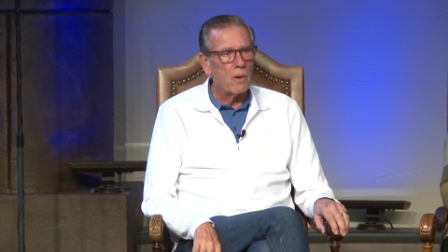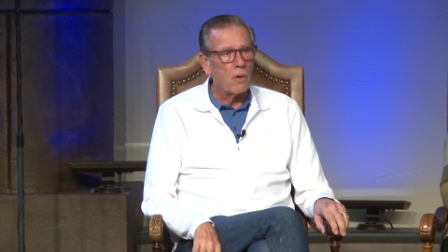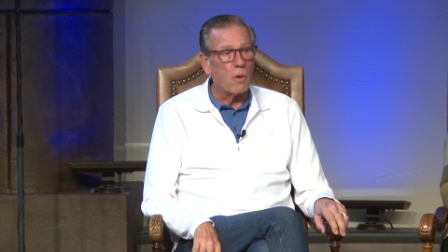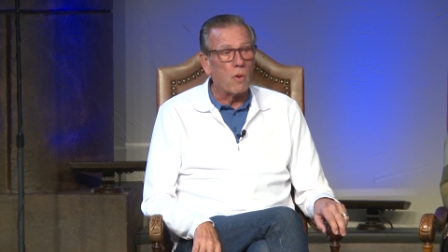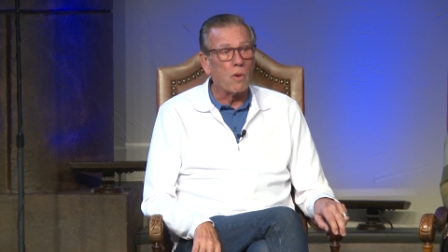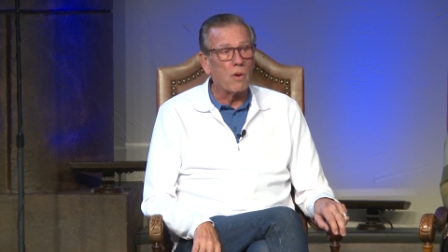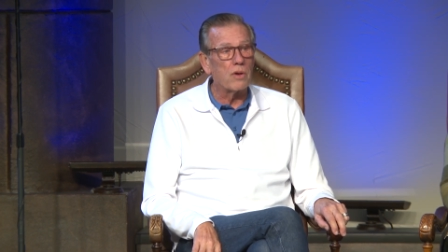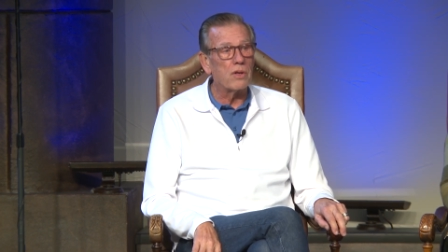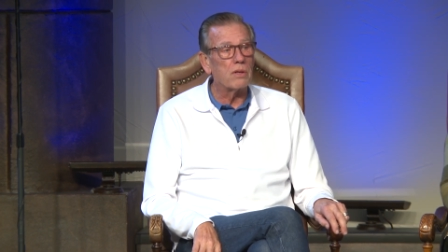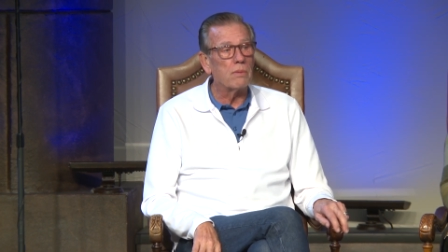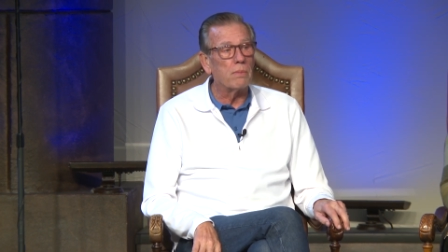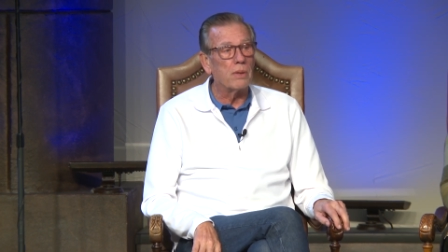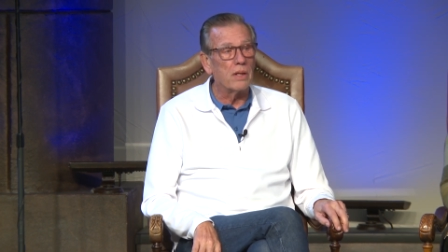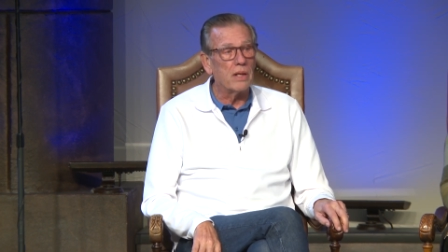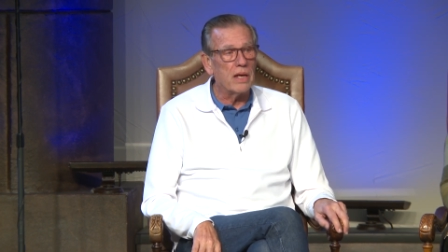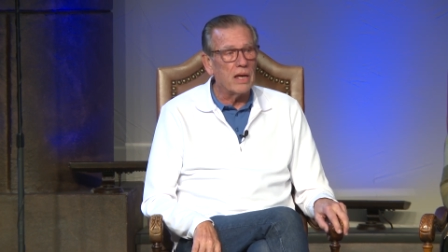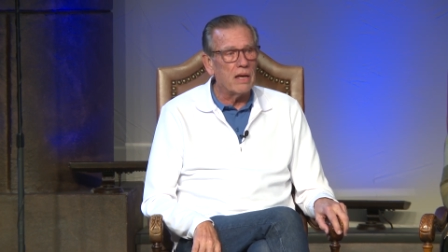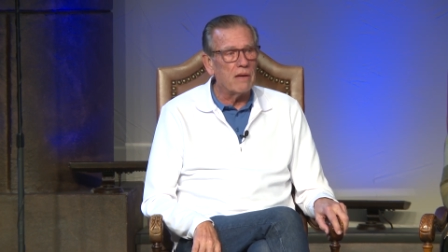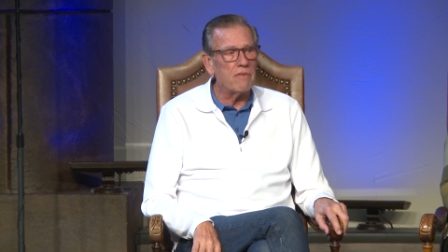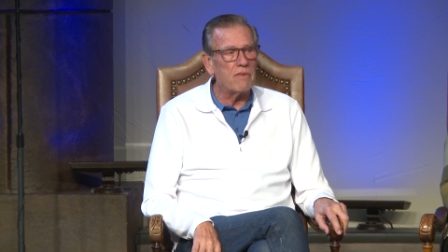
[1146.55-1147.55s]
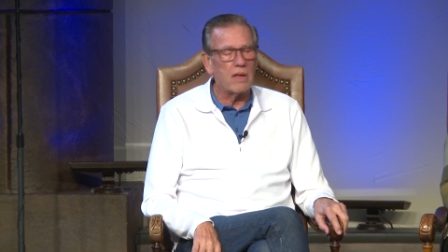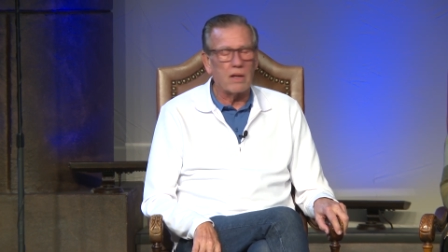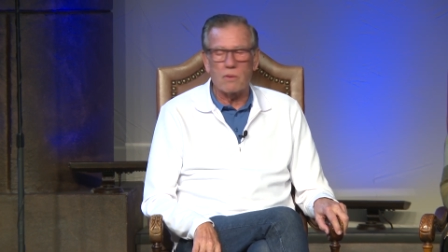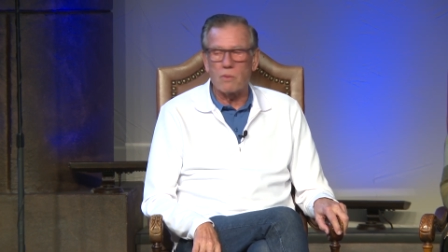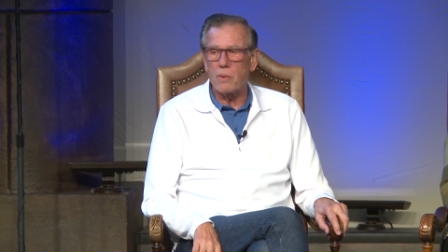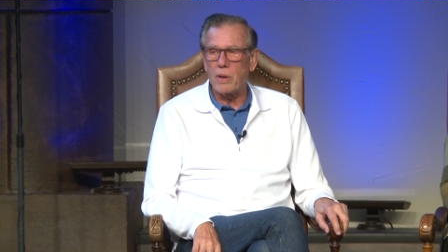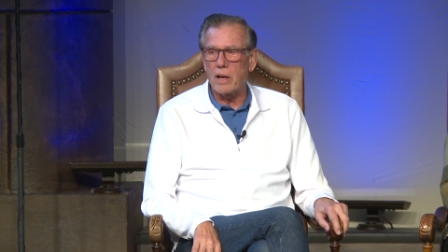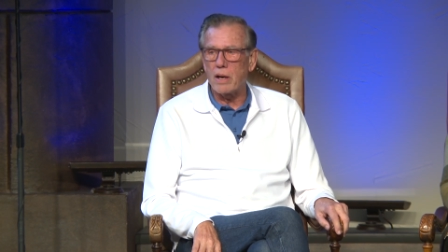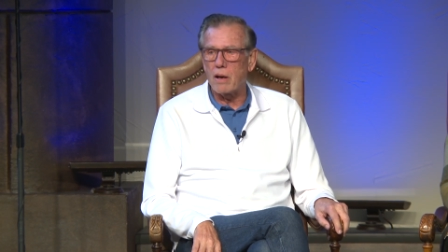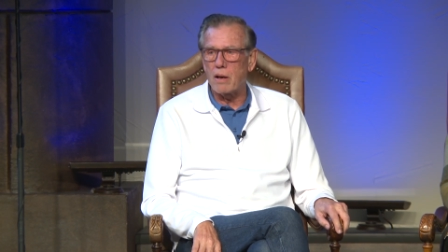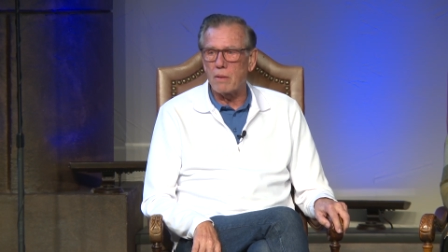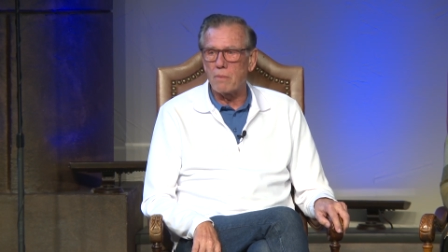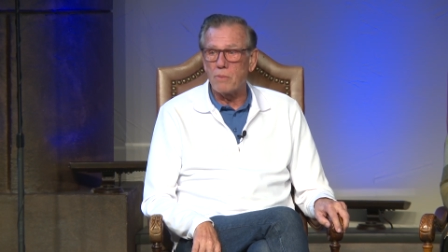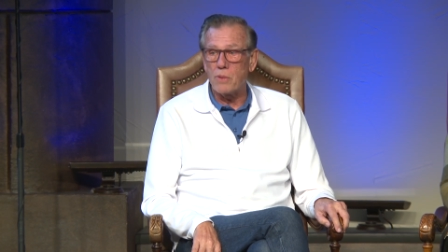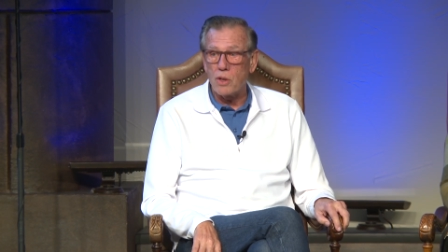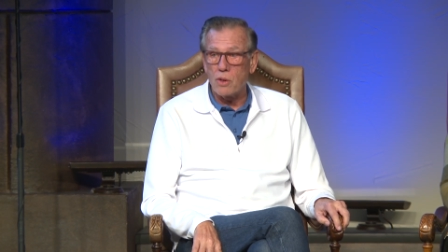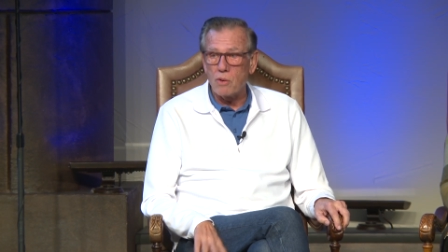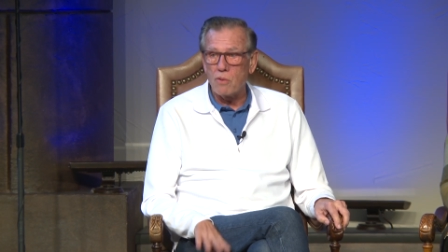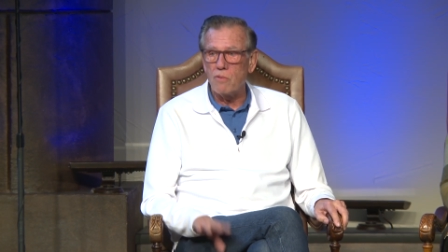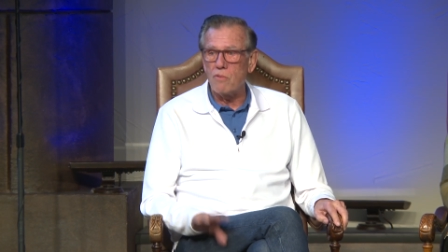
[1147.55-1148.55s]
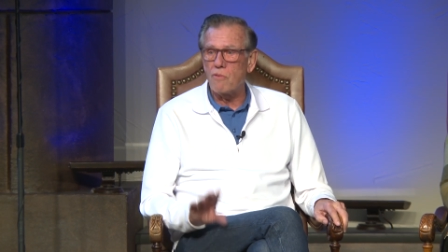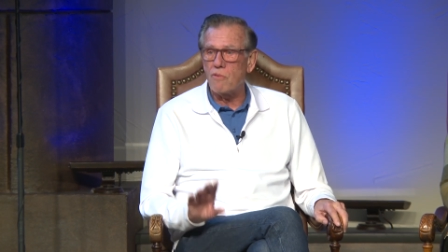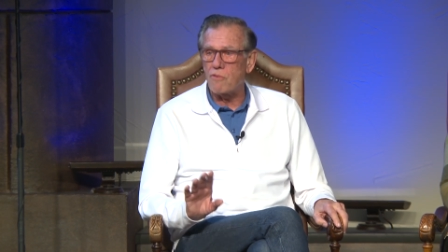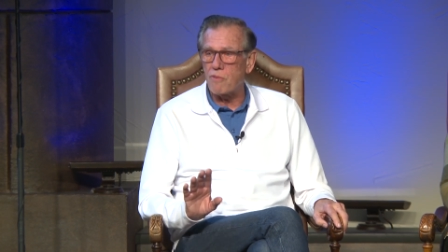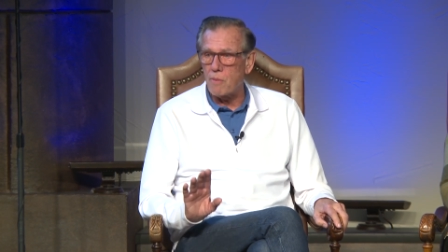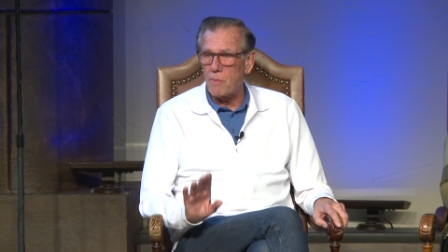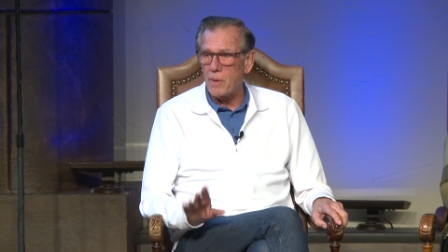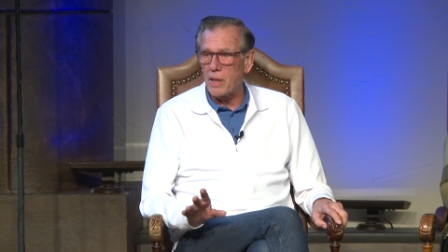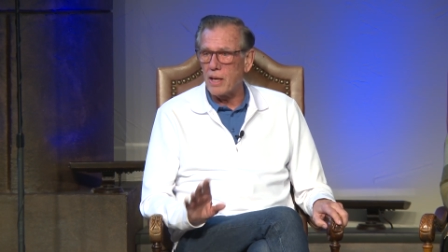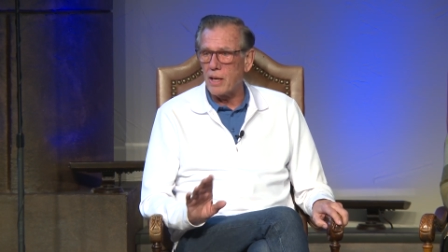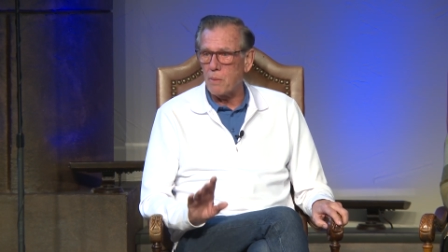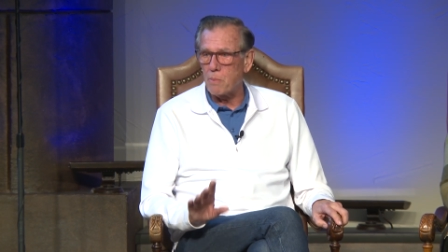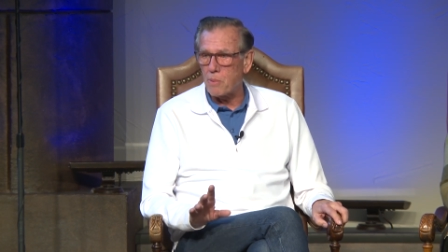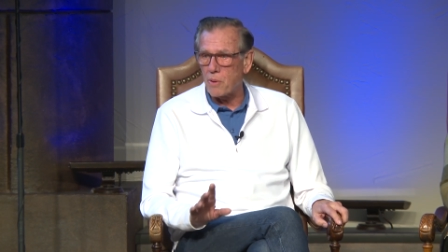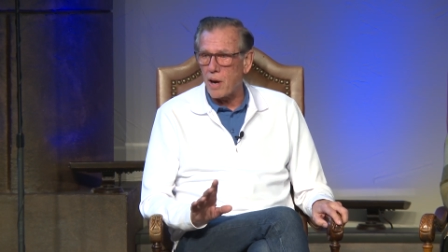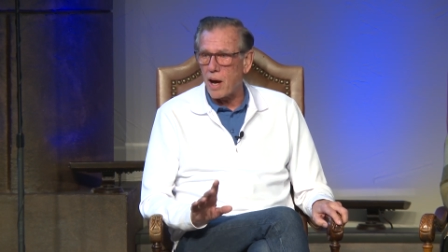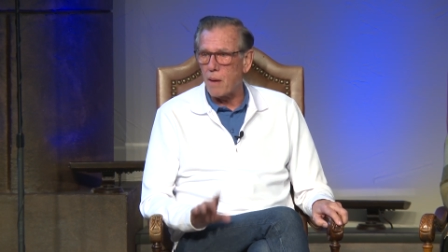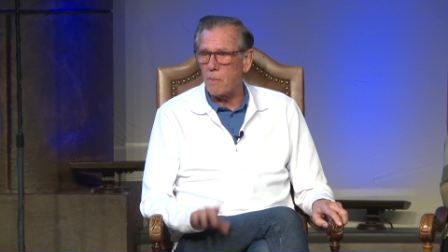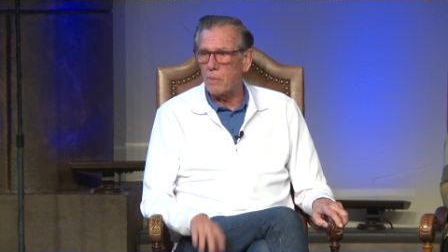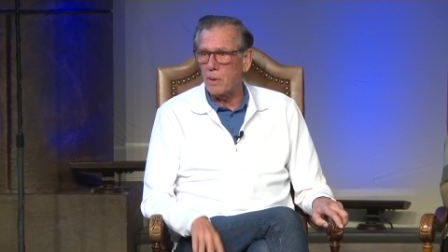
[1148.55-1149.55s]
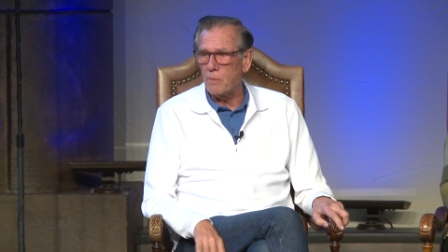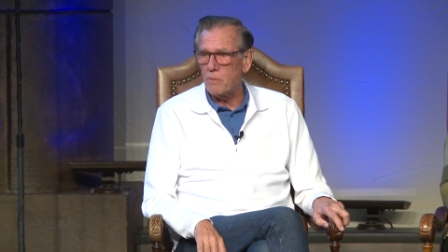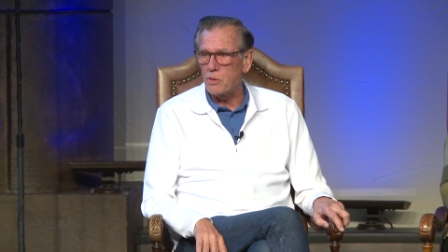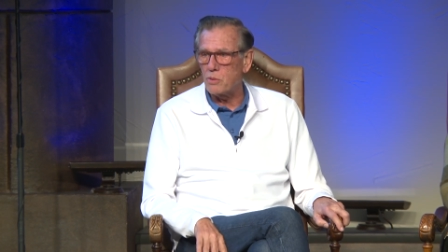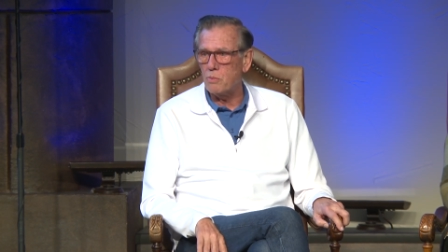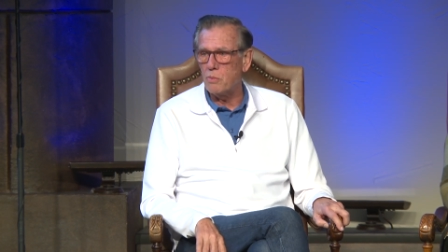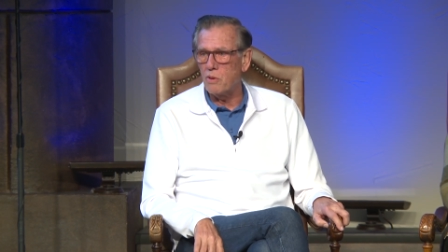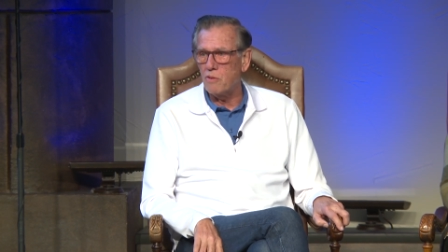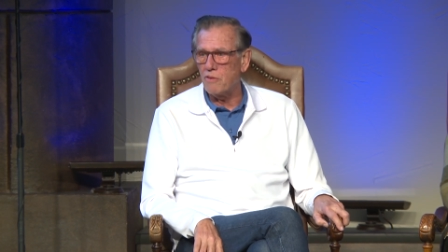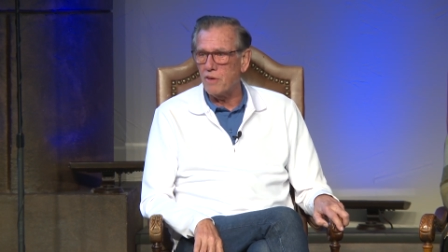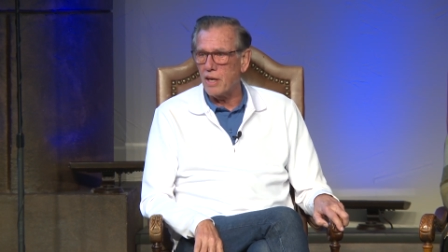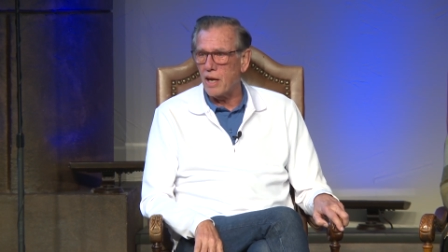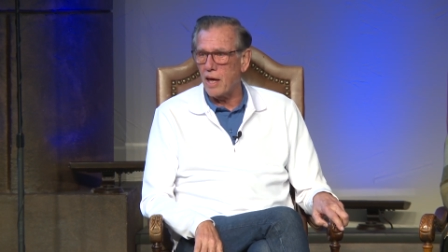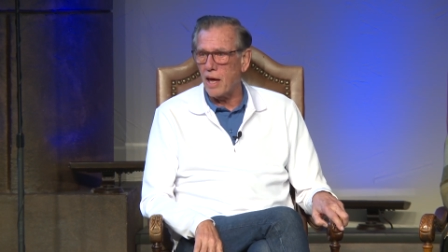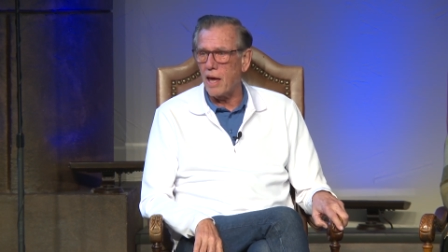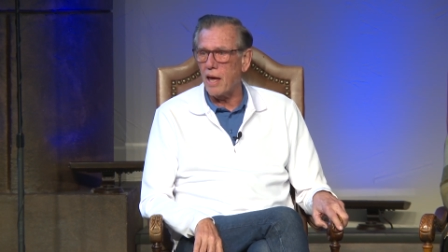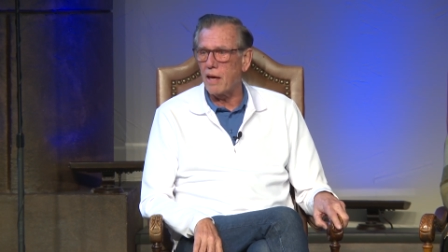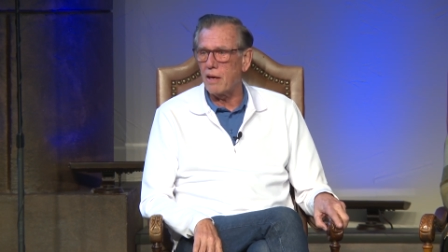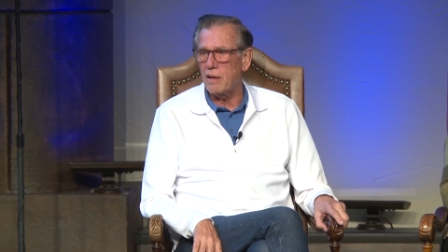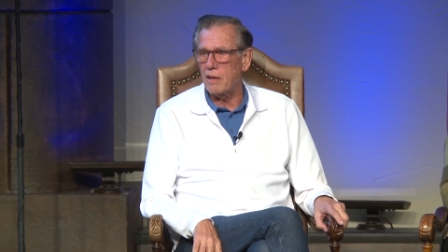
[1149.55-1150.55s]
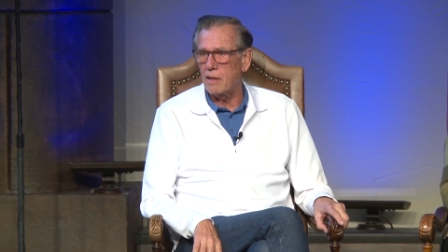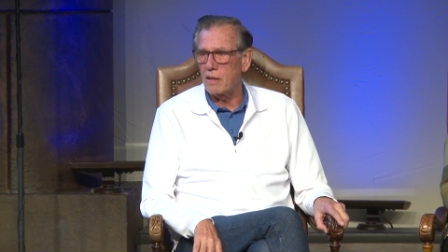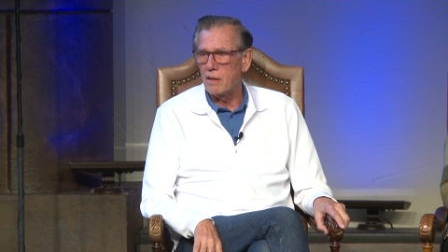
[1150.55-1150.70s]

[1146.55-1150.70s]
or to believe that we are immune from any problems moving ahead.